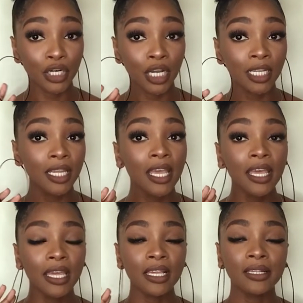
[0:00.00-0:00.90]
on,
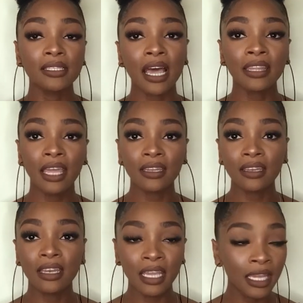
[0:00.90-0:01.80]
is at the end
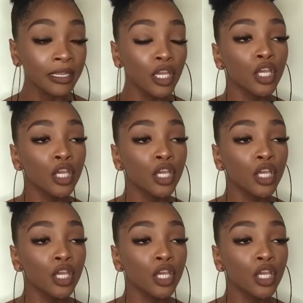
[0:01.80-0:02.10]
of the date,